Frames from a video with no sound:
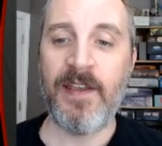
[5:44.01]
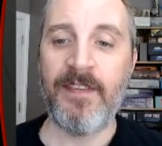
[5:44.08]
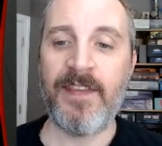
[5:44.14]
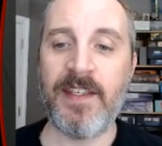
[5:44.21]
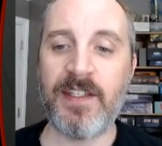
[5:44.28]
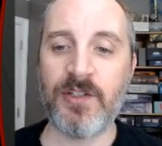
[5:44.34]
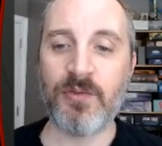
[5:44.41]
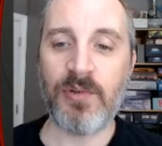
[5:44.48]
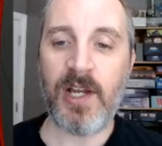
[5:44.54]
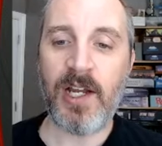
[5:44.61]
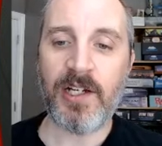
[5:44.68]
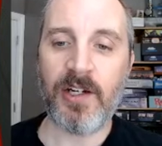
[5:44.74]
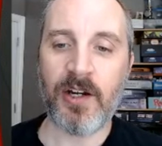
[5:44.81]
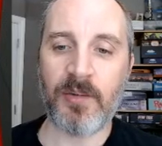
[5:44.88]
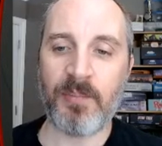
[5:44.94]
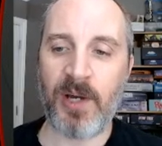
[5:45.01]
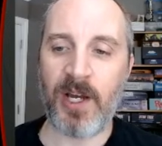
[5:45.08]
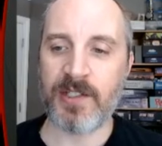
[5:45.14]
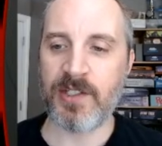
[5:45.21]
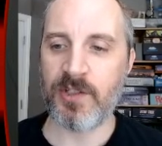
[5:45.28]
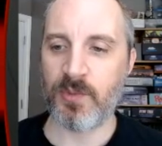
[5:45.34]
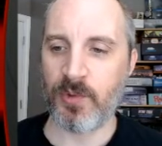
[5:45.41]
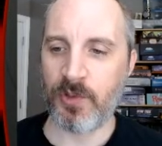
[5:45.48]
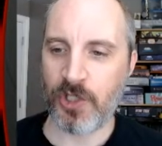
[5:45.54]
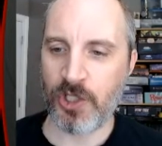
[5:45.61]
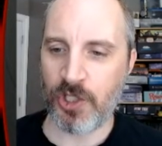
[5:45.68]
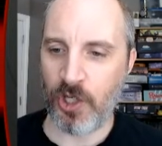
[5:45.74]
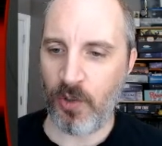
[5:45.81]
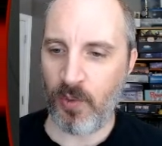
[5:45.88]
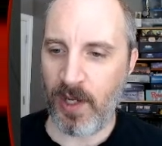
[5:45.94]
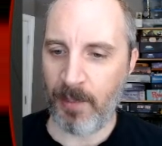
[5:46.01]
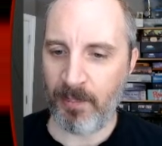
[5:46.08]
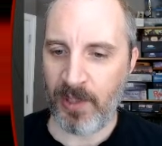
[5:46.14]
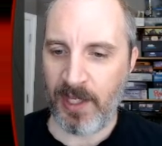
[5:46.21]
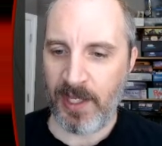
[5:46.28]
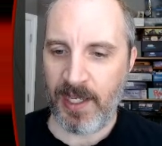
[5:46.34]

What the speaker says: these grognard boxes will show up,